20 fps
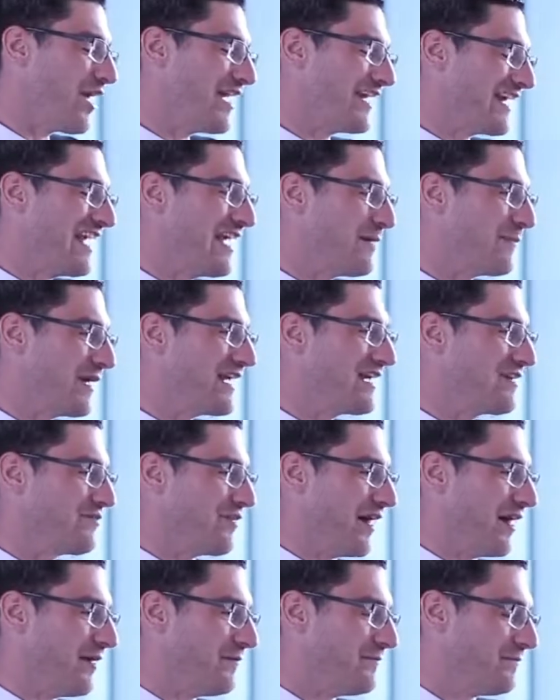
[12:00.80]
like him
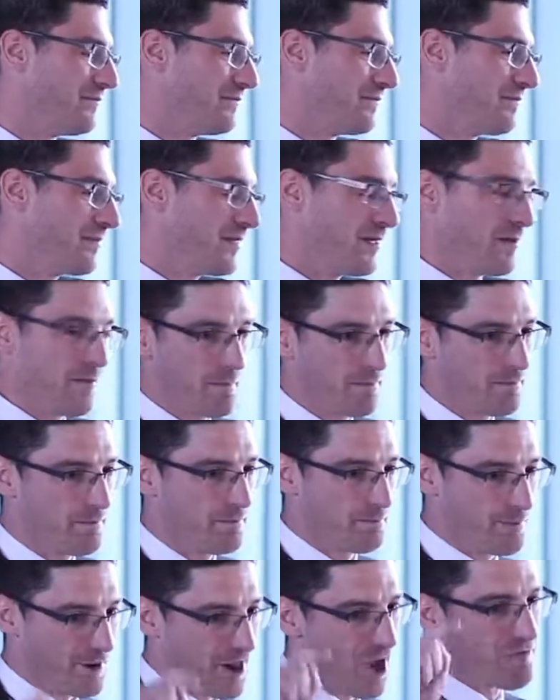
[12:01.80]
either.
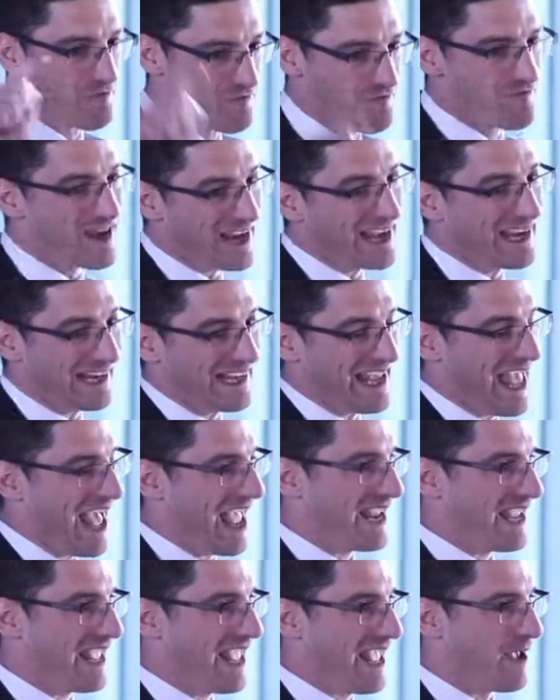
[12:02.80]
But I really
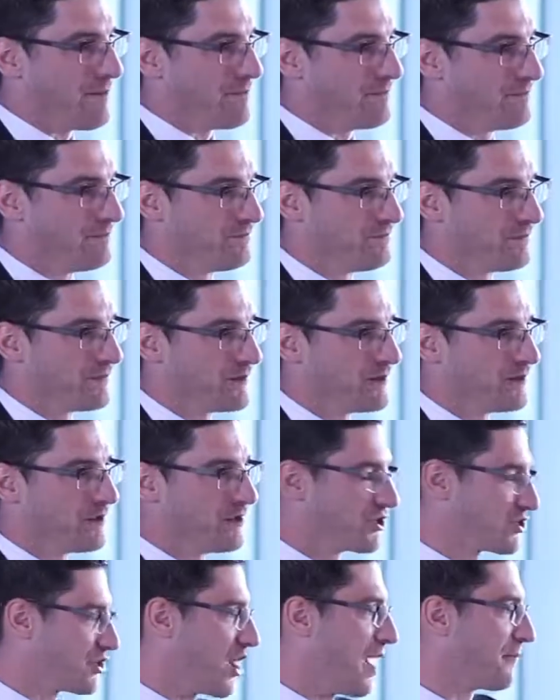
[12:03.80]
hate him.
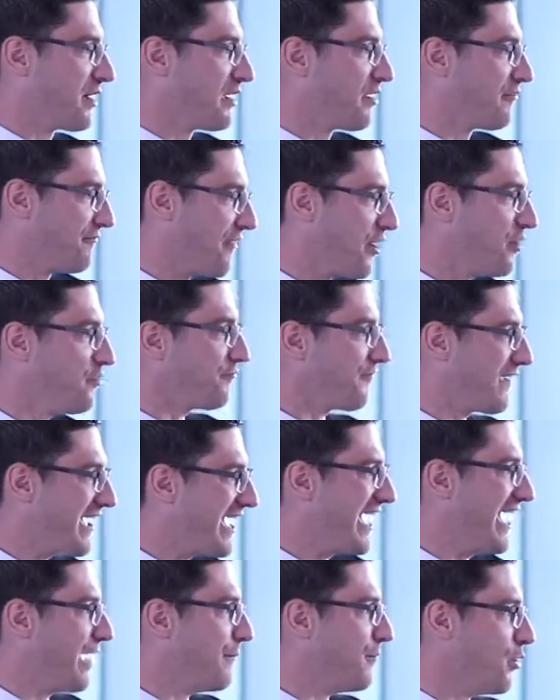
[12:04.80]
So I'm going to vote for
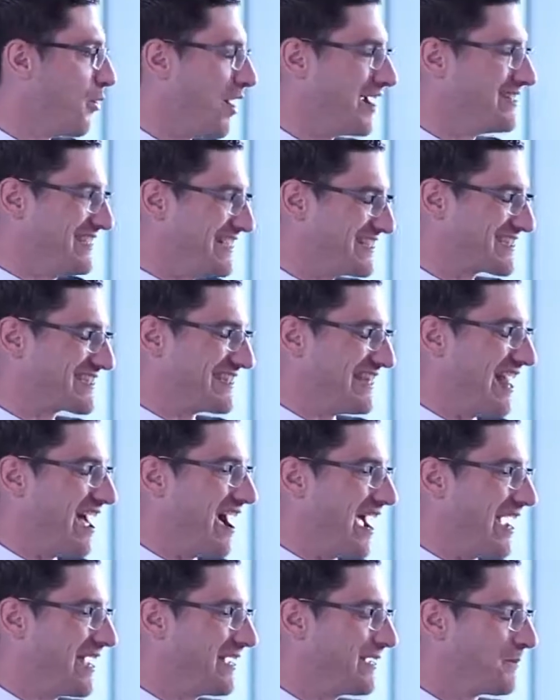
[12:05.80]
him who I
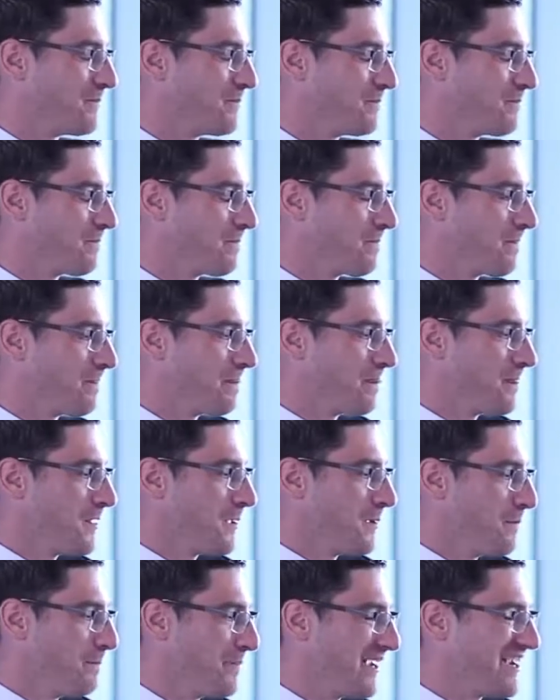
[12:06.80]
dislike
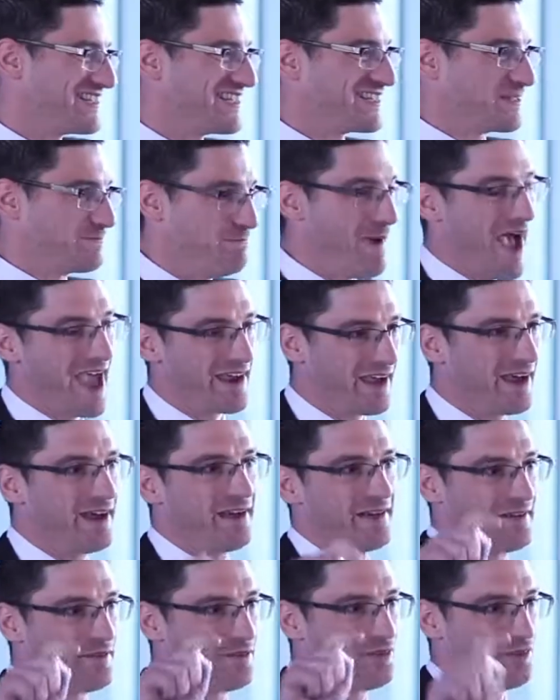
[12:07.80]
because it's
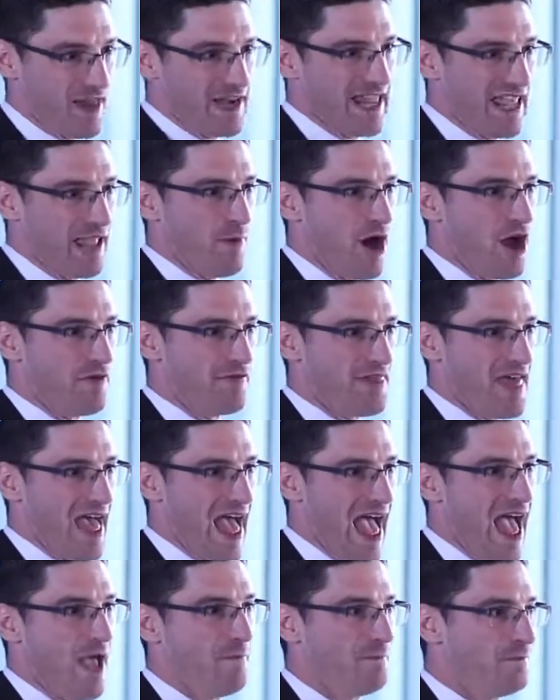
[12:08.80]
better than him over
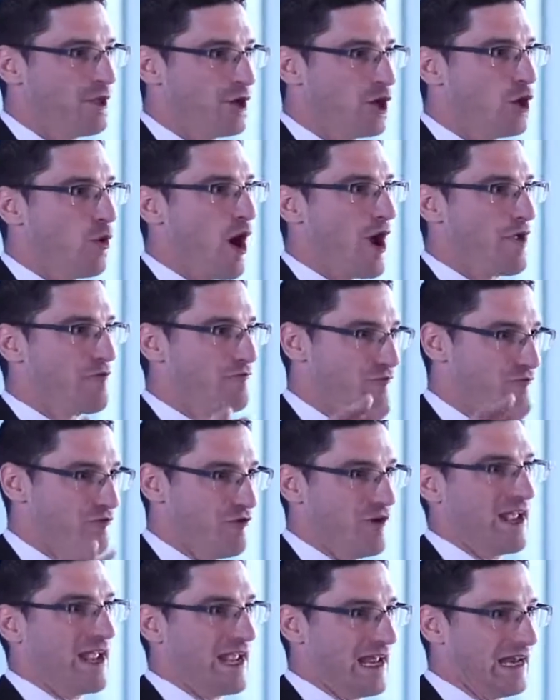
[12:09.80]
there who I
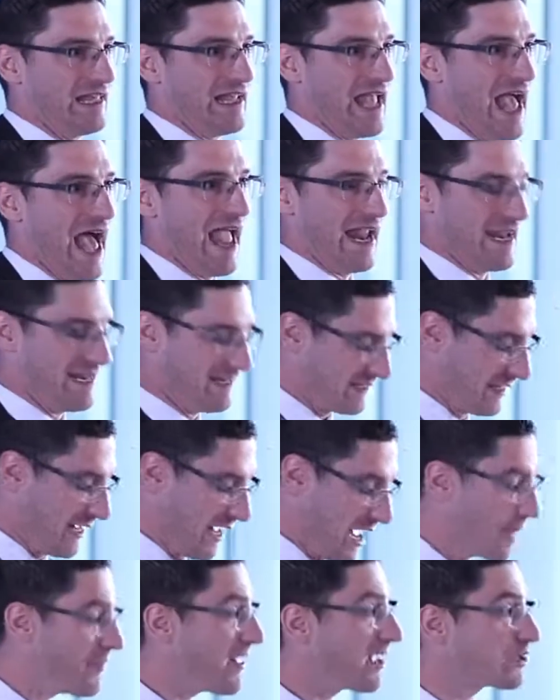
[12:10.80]
really hate.
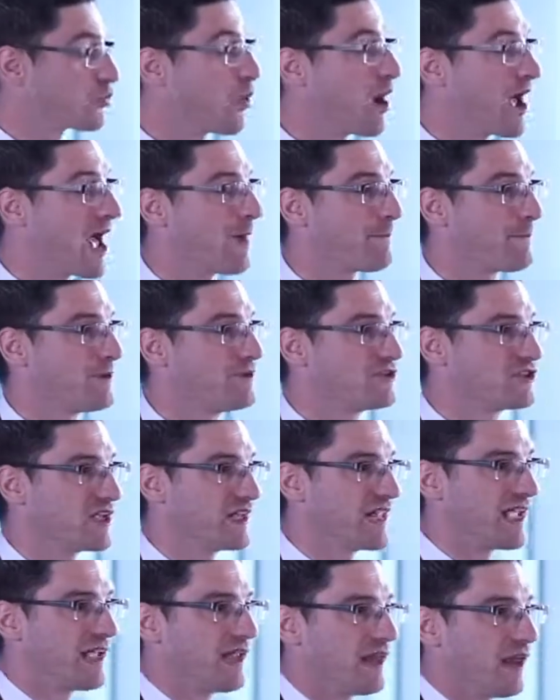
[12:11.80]
And that's what happens
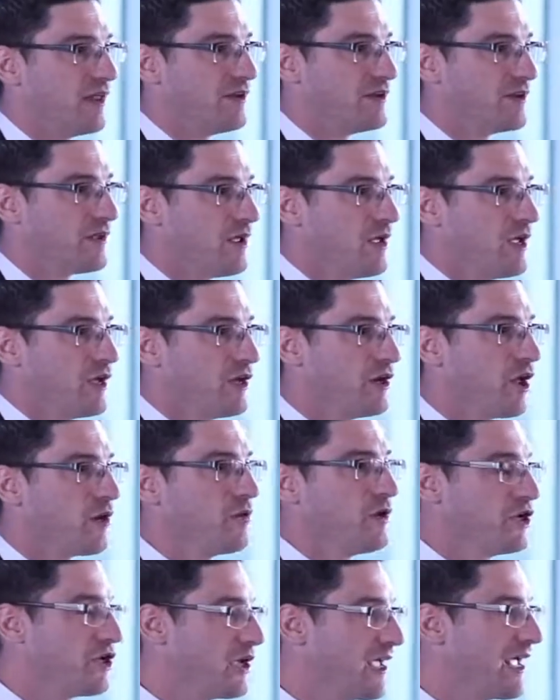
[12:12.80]
in England. You know,
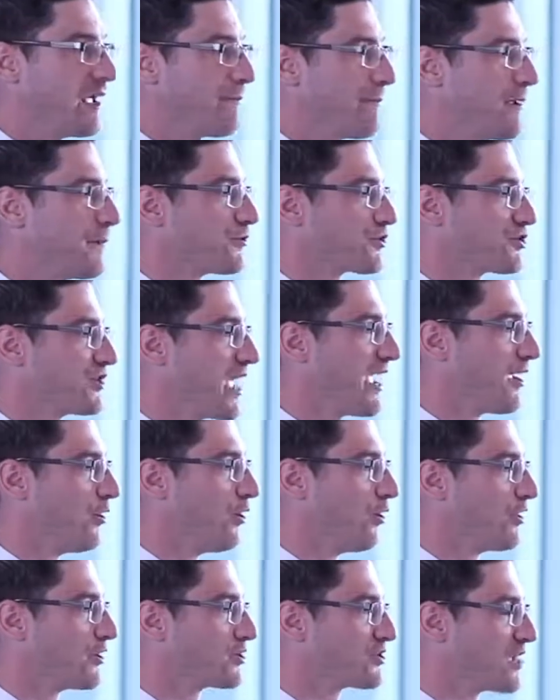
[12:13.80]
you hear people saying
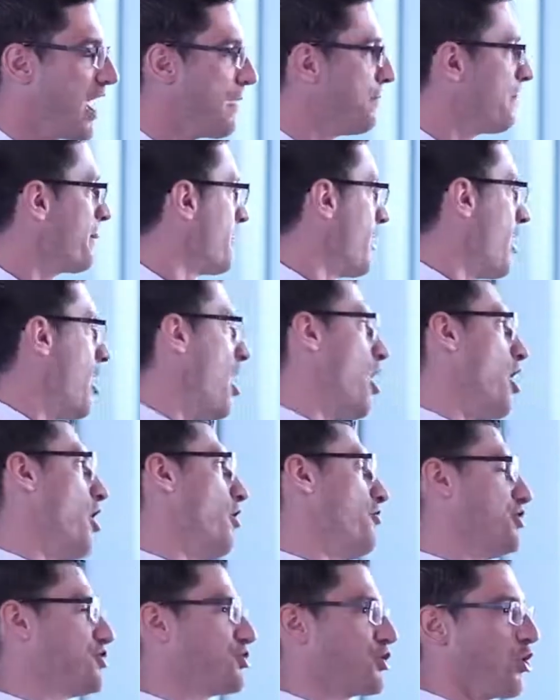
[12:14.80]
all the time,
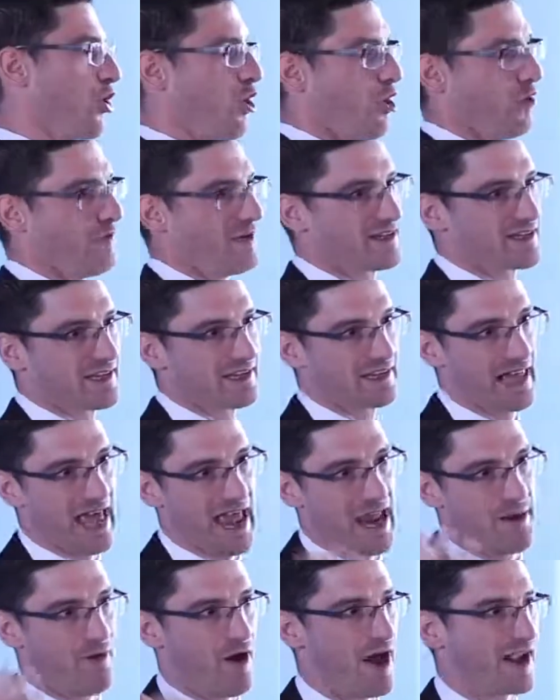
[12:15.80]
oh, the Tories and
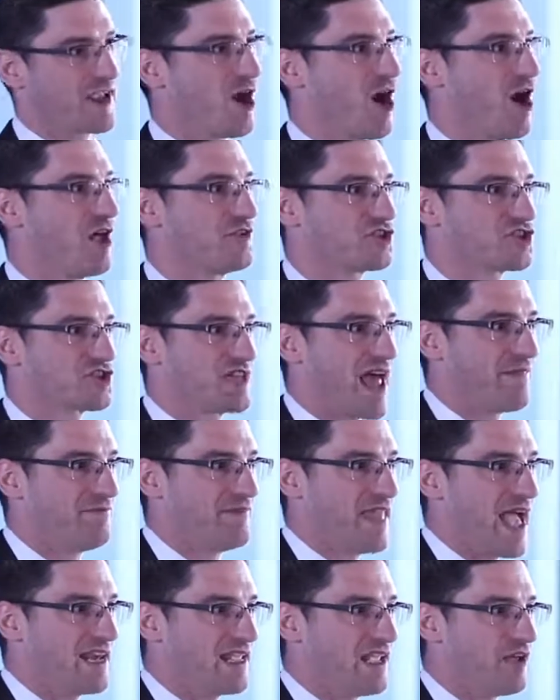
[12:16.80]
Labour, I can't
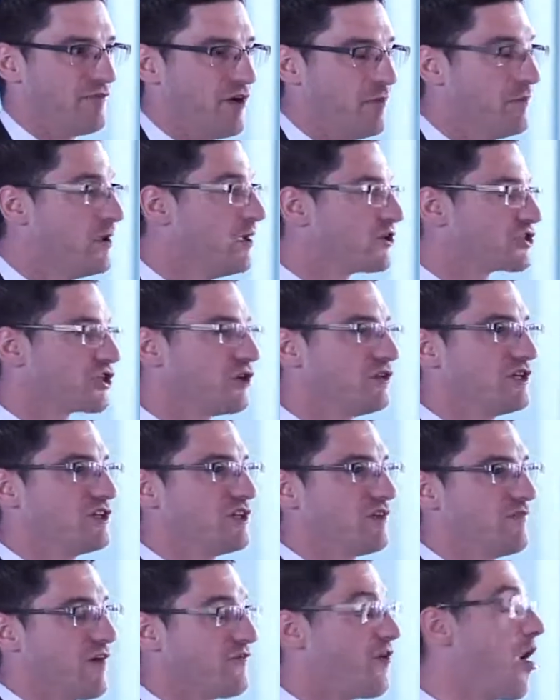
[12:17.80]
stand any of them. So who did
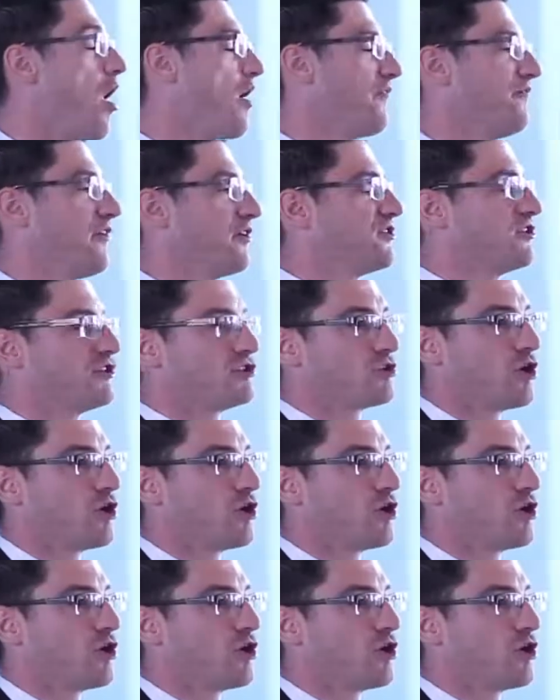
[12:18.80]
you vote for? Oh, I voted